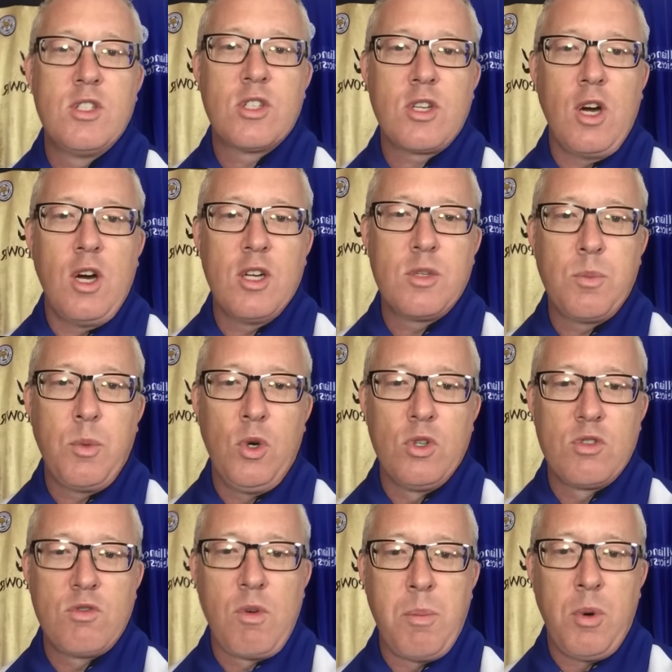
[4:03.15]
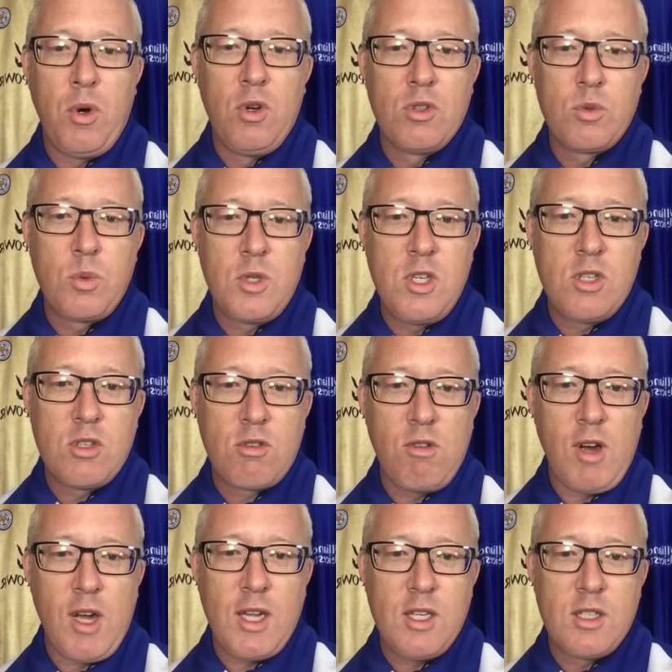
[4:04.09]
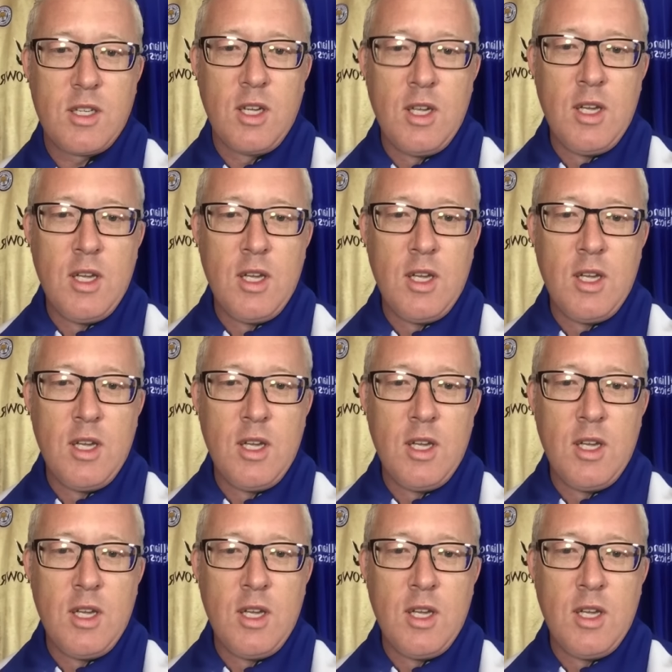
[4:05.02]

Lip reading: Sky Sports reports, which is great.